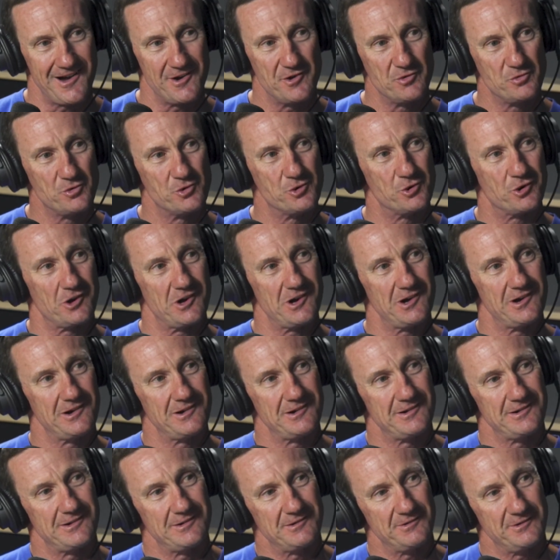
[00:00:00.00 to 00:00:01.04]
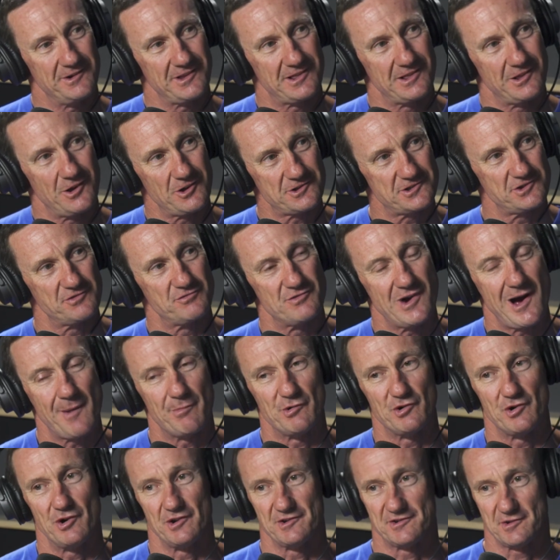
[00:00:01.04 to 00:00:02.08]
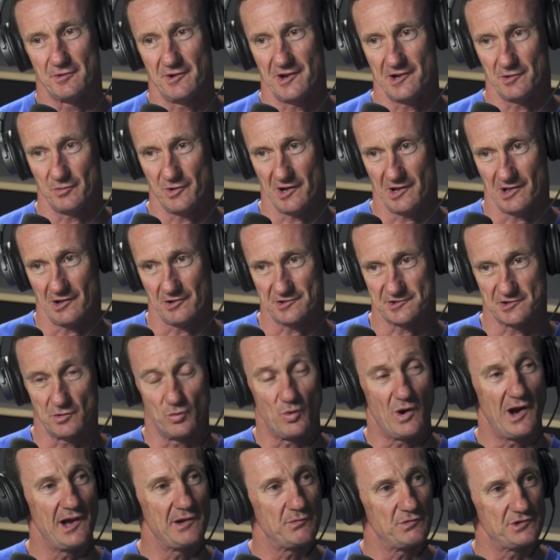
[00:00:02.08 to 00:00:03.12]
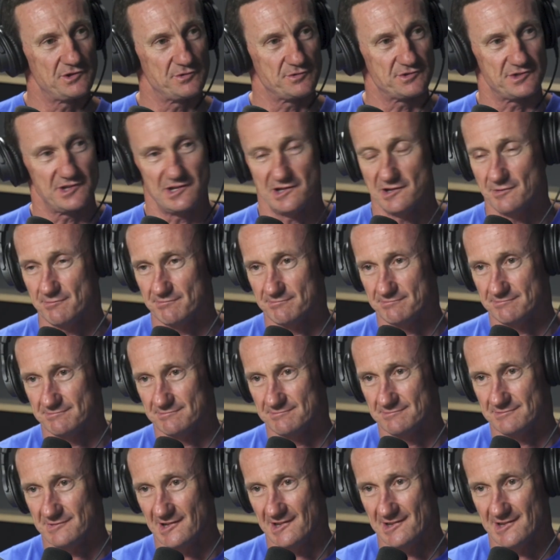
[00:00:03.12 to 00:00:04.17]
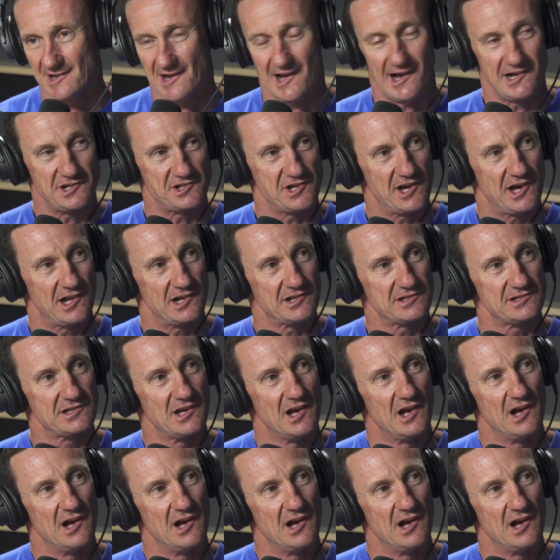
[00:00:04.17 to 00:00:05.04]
underwater with lots of rubber on, so we had to wear lots of weight, which was in the H harness.